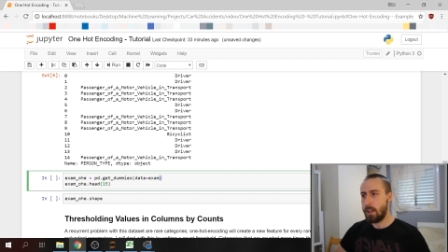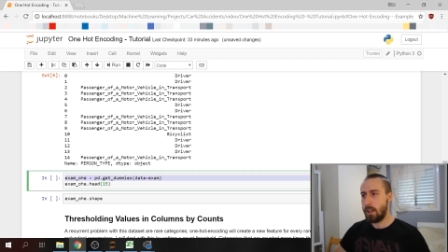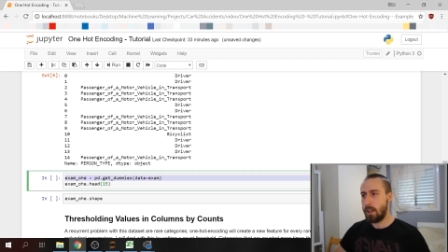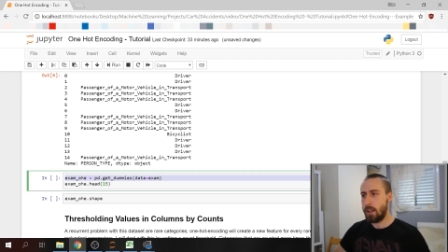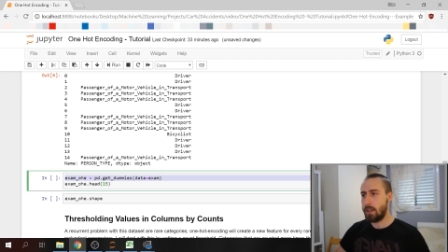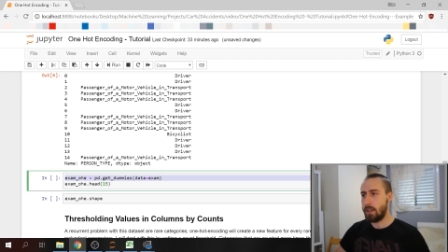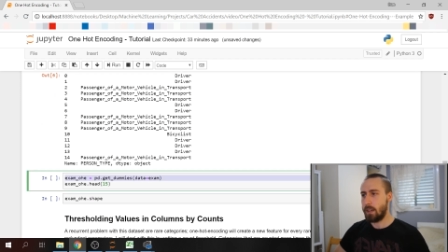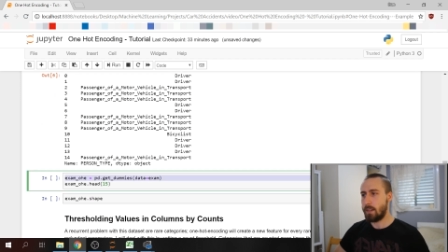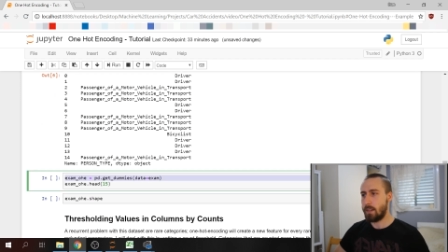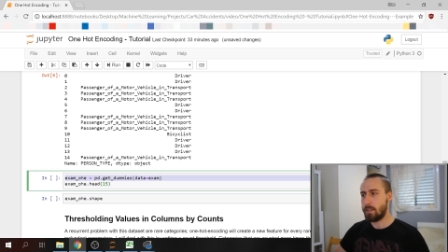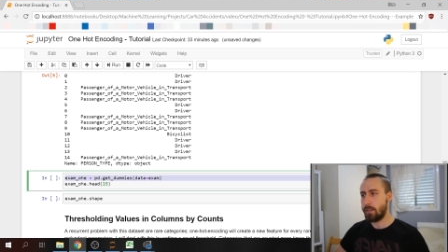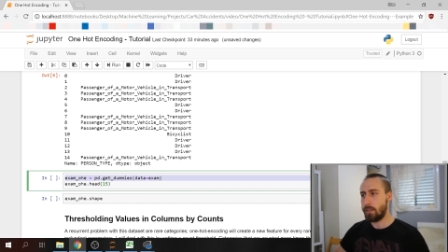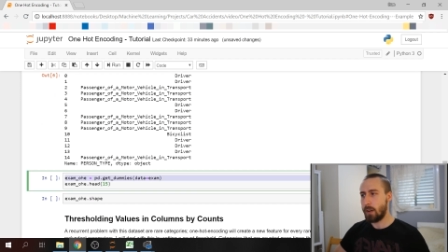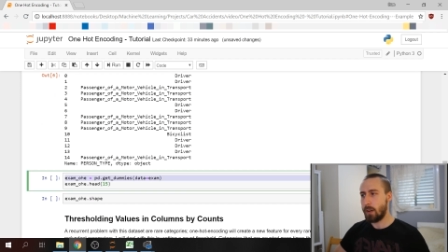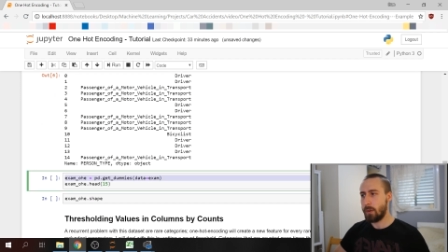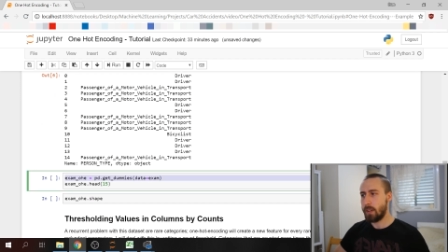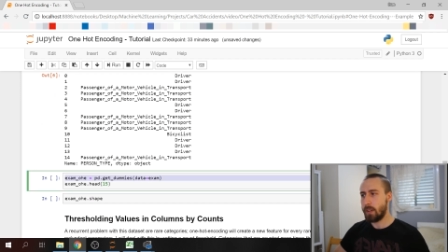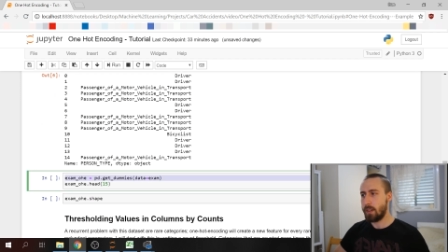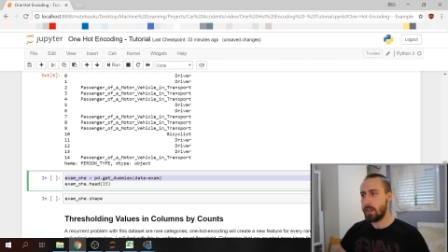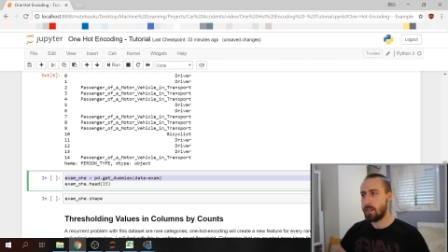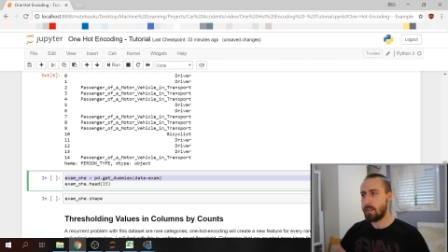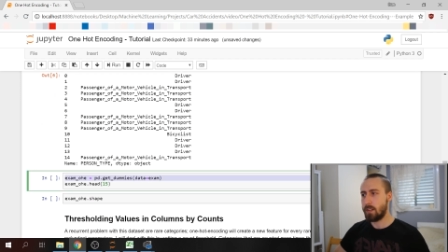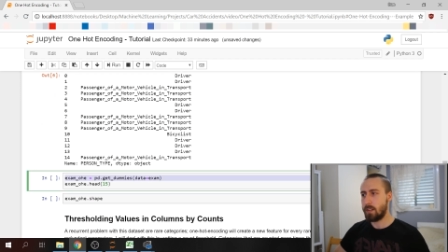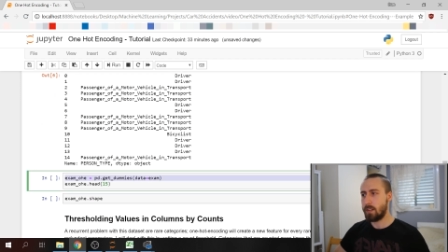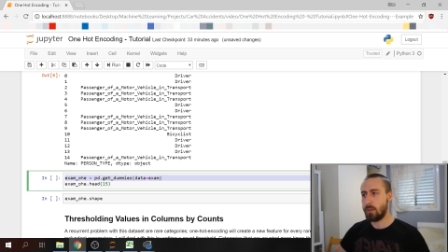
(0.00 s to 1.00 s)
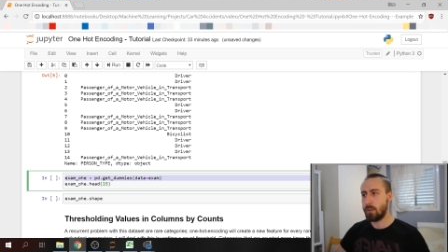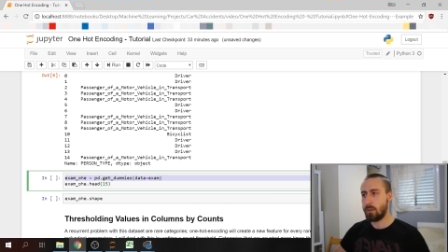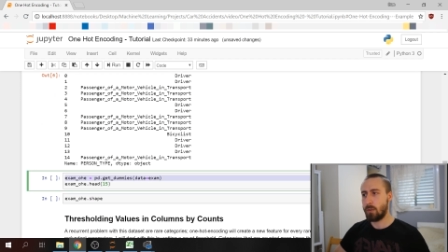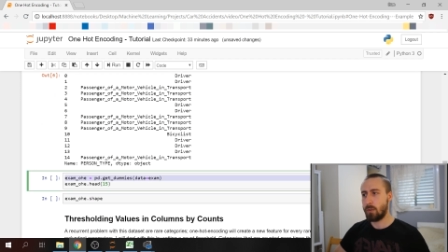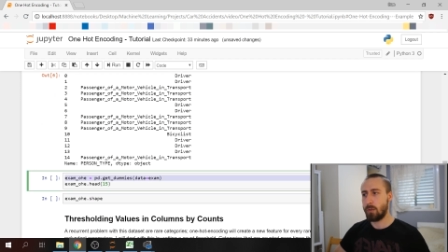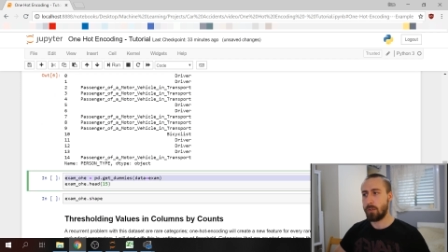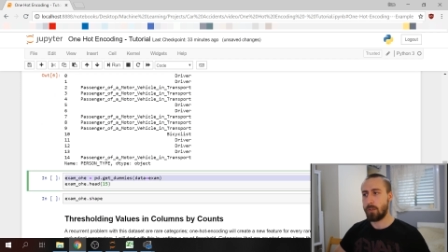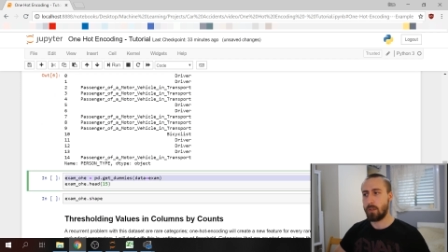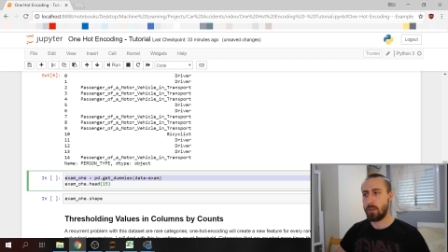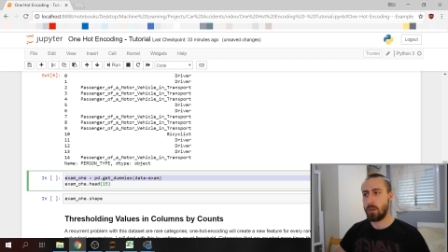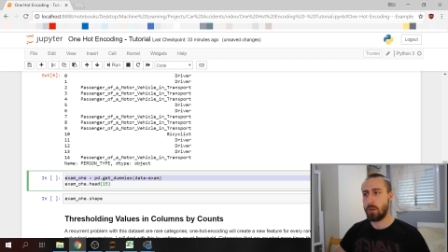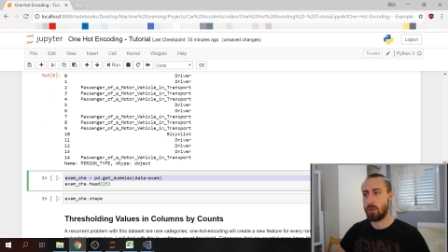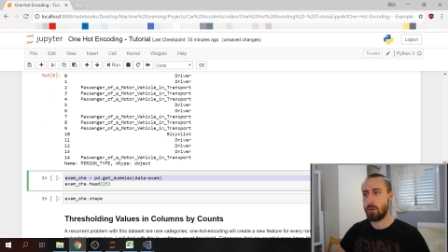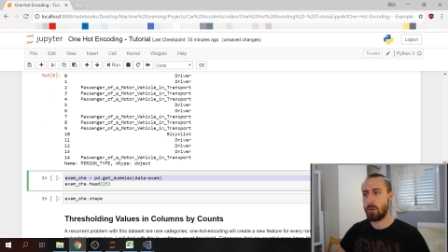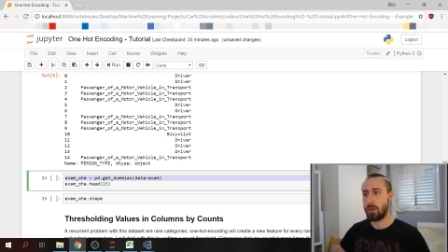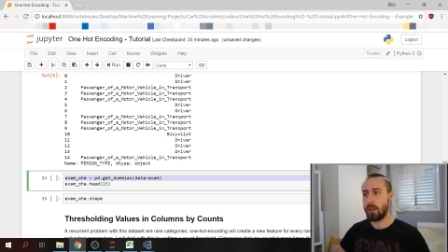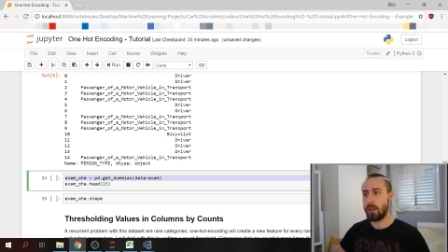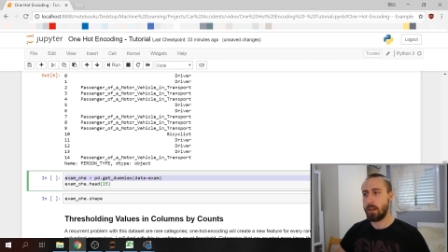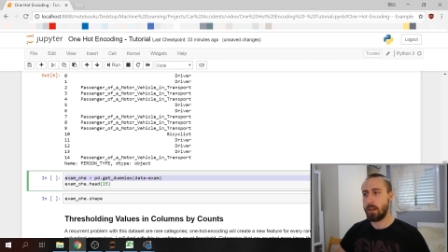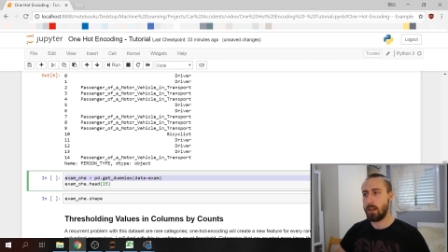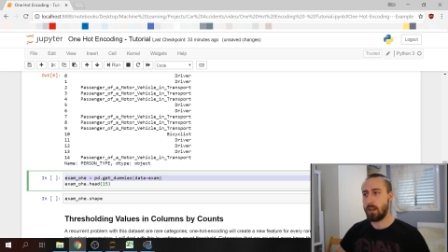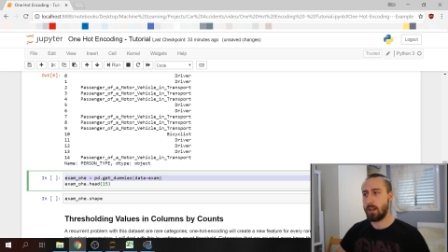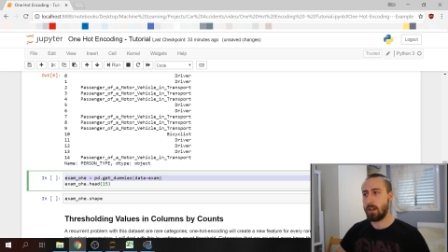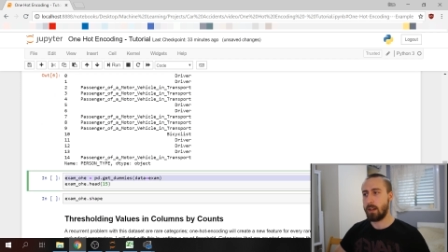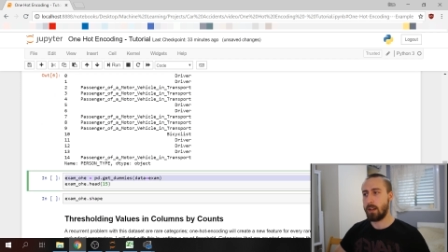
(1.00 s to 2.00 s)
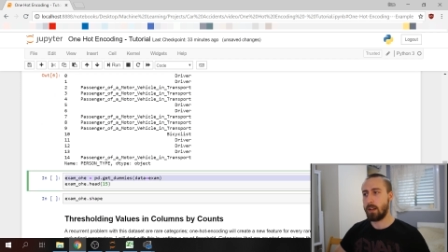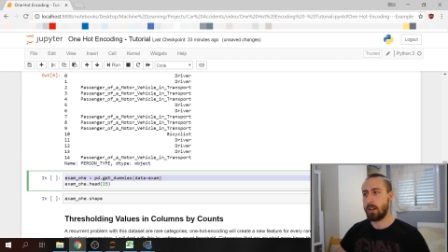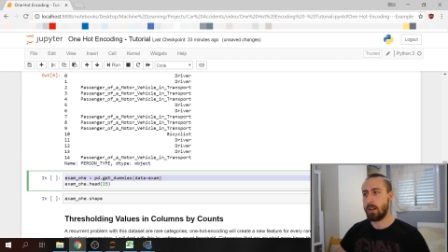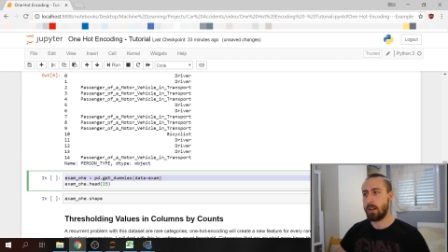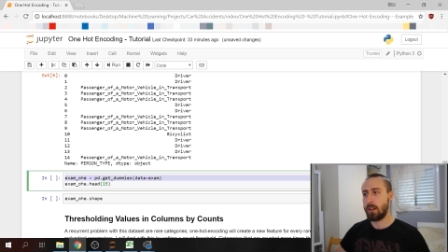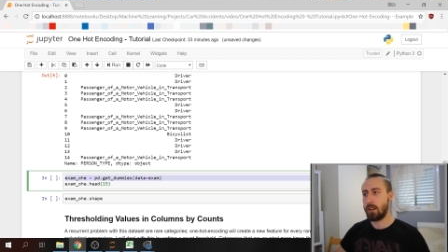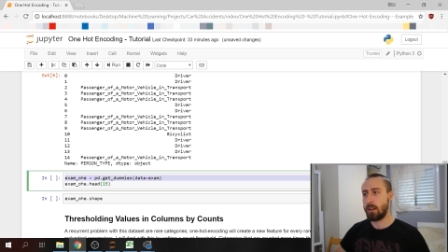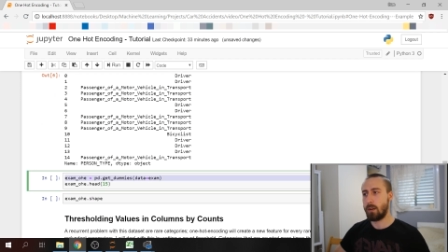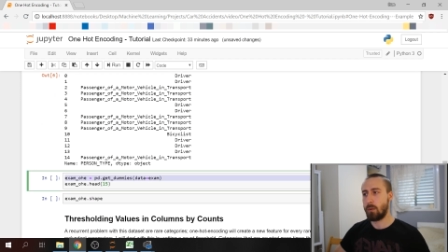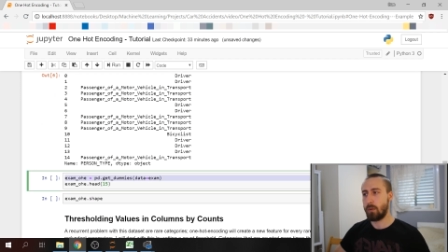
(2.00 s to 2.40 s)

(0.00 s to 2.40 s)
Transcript: It's very easy to do so uh,